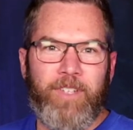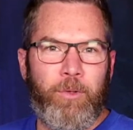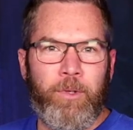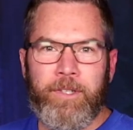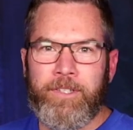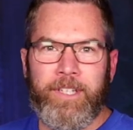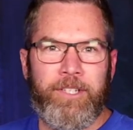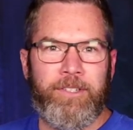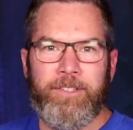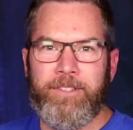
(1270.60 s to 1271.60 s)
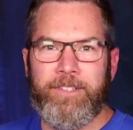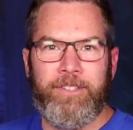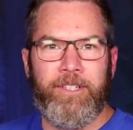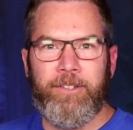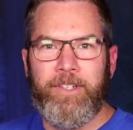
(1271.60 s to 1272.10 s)
one of the sessions,
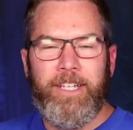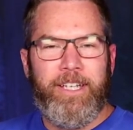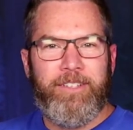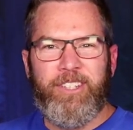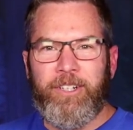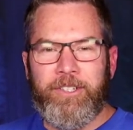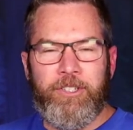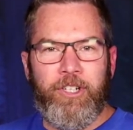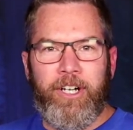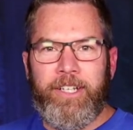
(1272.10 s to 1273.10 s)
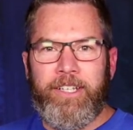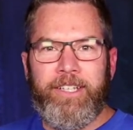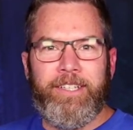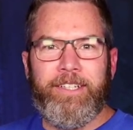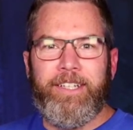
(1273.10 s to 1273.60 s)
you know, talking to
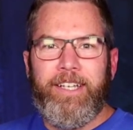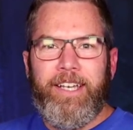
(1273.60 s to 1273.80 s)
Johnny and